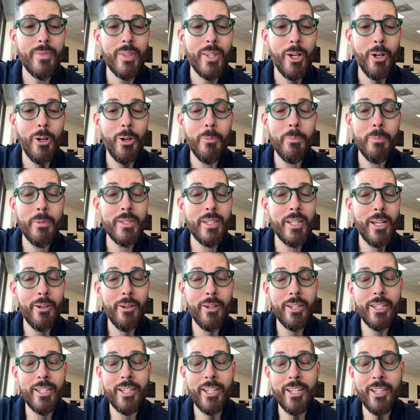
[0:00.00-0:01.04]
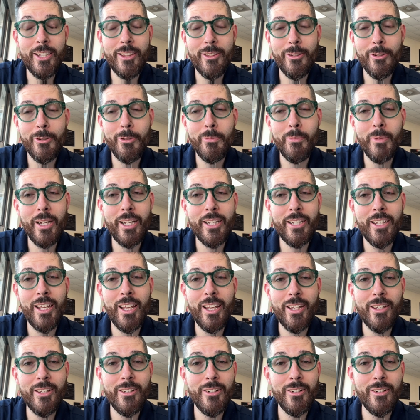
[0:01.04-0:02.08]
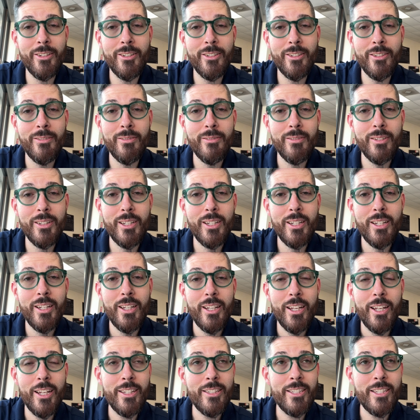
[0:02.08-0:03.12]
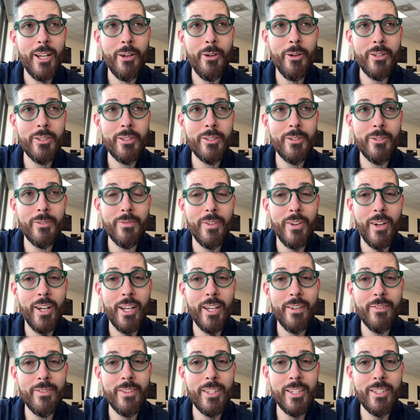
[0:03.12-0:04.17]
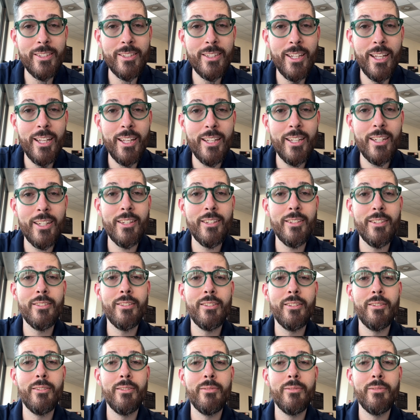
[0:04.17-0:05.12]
Hope is how I get through my day, y'all. It's how I survive these days.